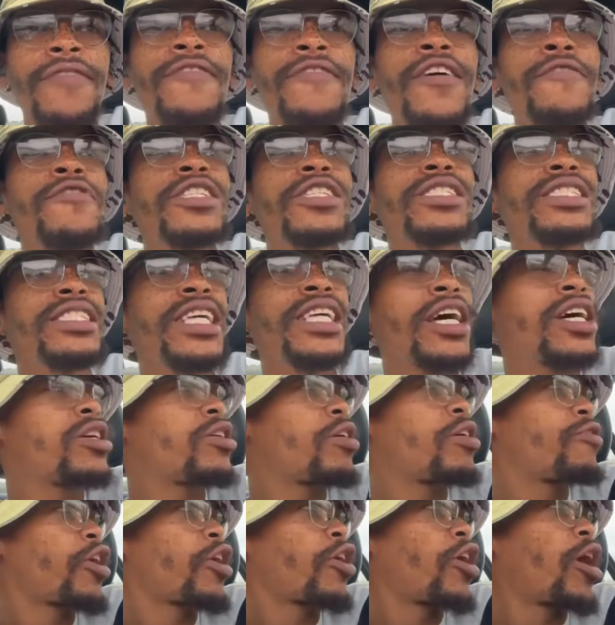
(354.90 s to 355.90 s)
EFF is
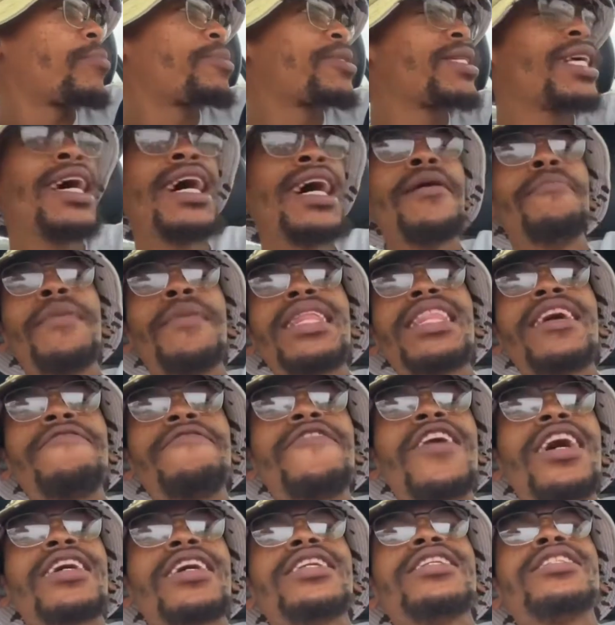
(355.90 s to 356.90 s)
scared of the cops.
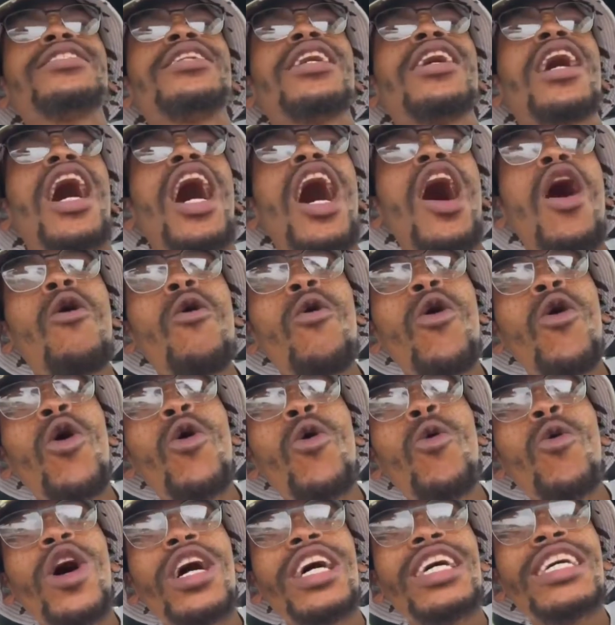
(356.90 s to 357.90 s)
Motherfuckers
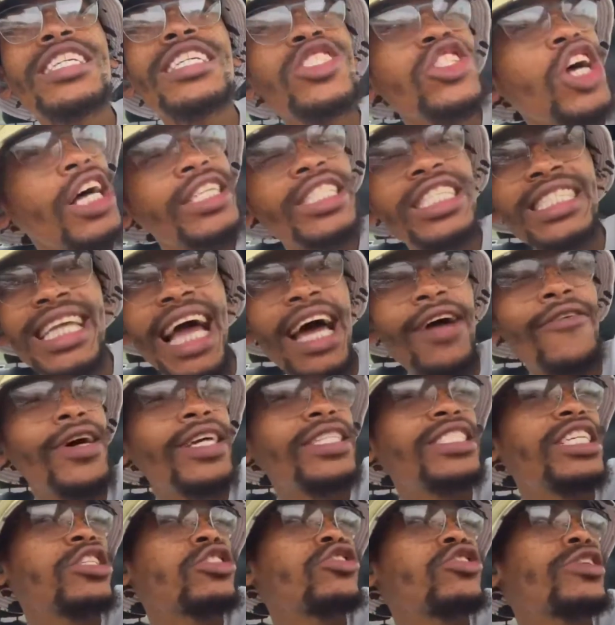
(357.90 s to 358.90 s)
are not
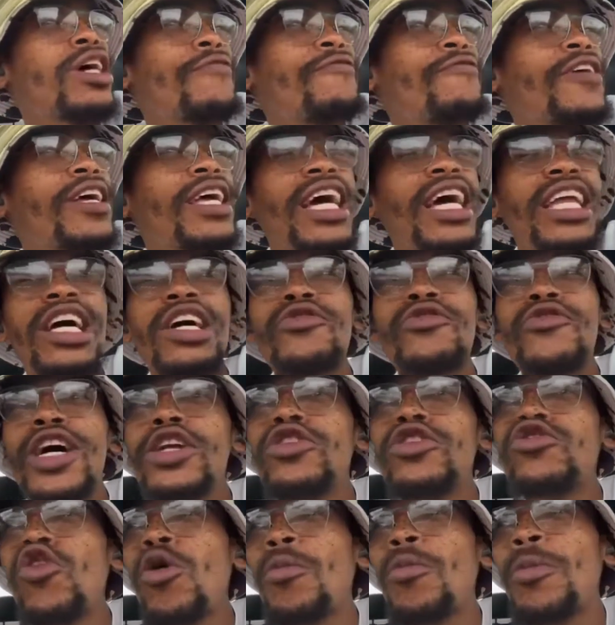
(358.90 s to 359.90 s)
directing traffic at a
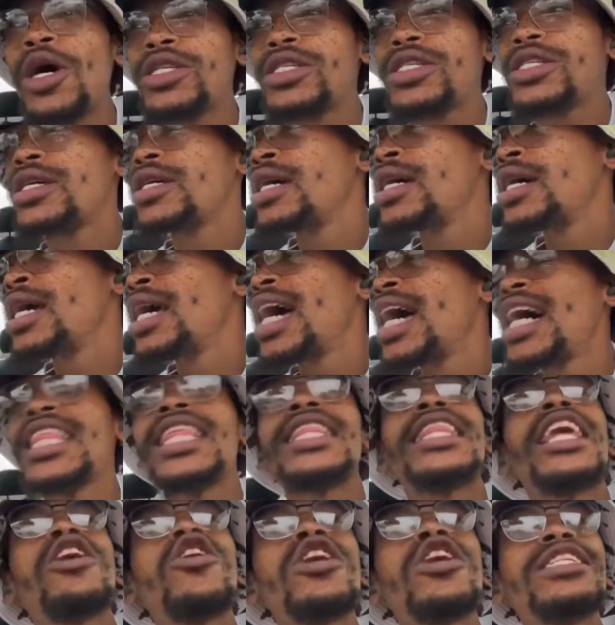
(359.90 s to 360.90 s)
red robot.
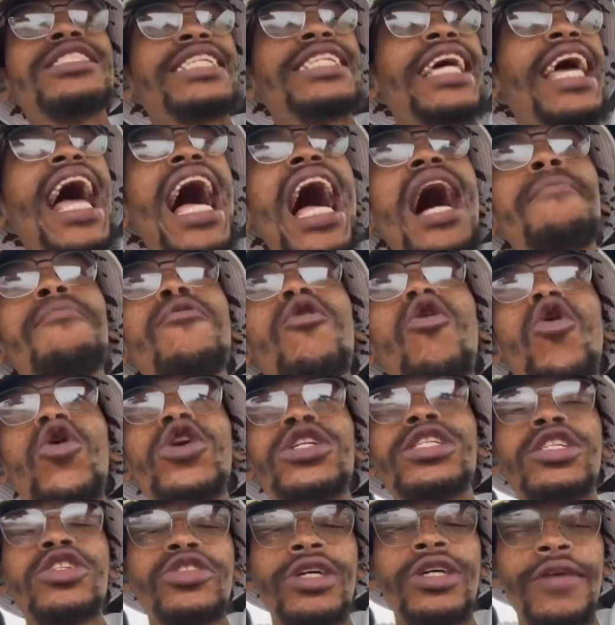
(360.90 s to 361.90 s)
And then they say, I'm
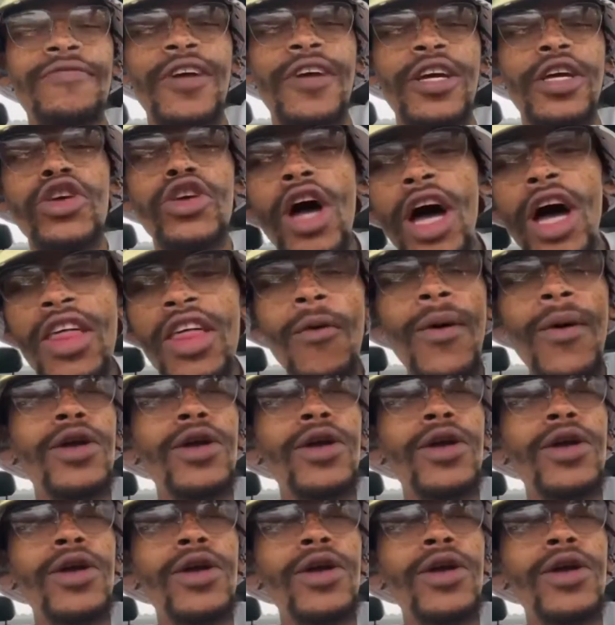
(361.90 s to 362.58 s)
causing traffic. You're